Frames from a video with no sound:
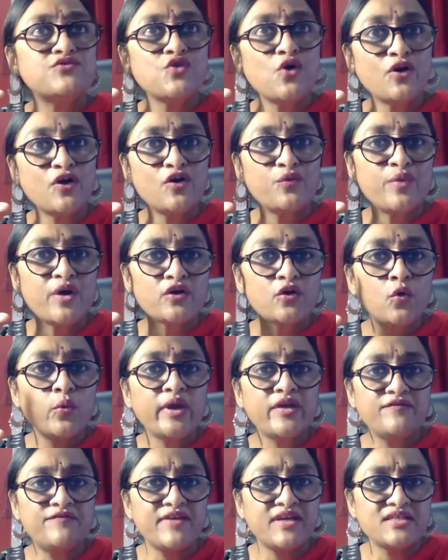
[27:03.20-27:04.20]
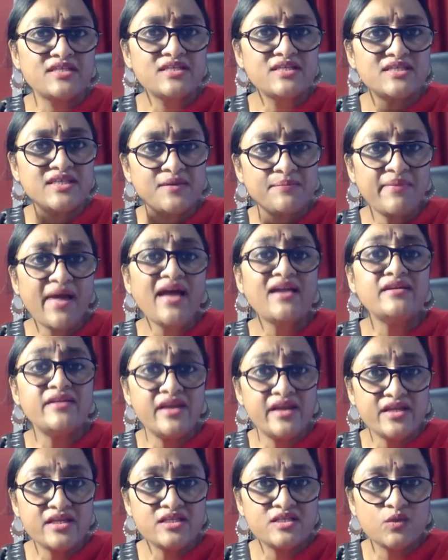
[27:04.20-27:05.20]
talking about quick fixes and
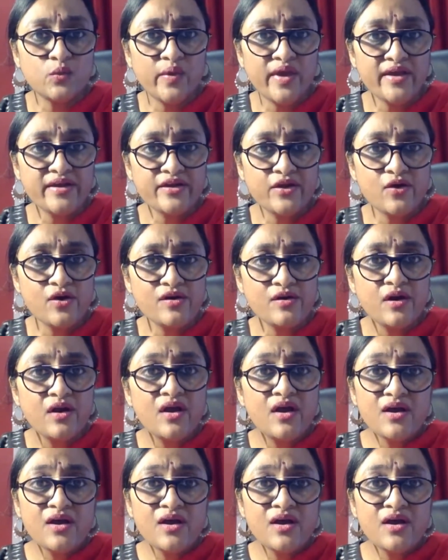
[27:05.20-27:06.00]
band-aids, where you're